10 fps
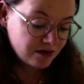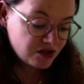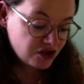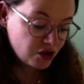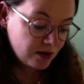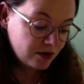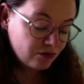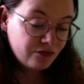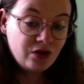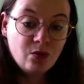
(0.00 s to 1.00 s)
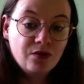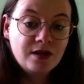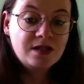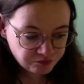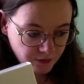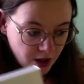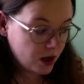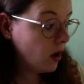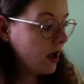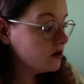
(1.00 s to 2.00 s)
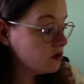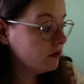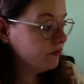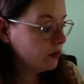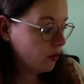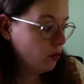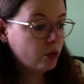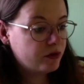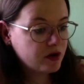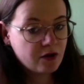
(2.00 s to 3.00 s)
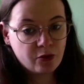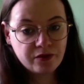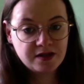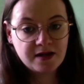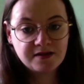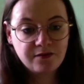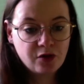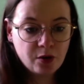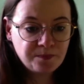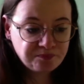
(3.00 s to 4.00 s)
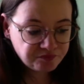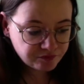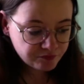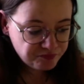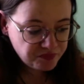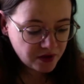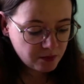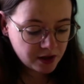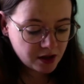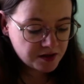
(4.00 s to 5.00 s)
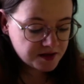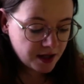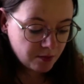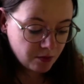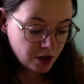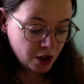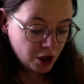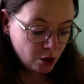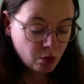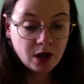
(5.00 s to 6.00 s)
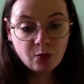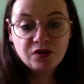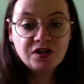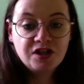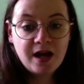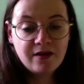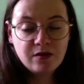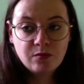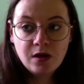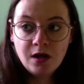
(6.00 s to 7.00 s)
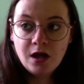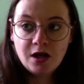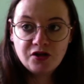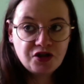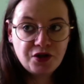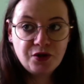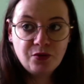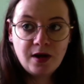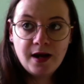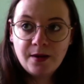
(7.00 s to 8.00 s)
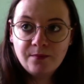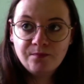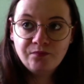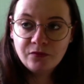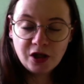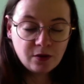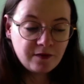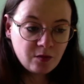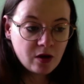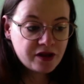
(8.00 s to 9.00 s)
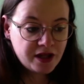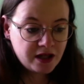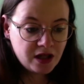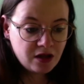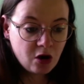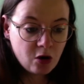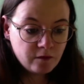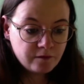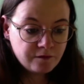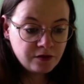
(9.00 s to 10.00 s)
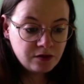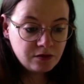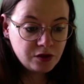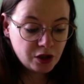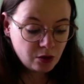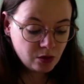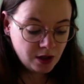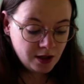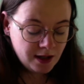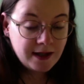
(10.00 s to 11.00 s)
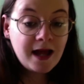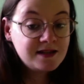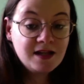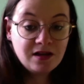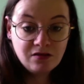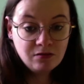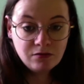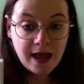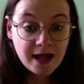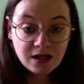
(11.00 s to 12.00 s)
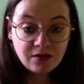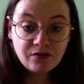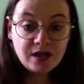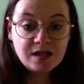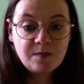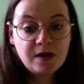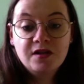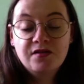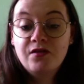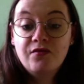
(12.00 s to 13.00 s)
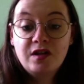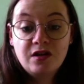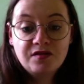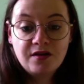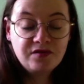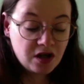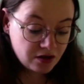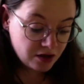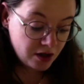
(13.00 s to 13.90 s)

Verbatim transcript: to doing the review on this. I'll do a review on all the all the decks I've got because um, one, I want to share them, and two, um, you know, if you are thinking of, you know, getting any of these because of the videos I've done,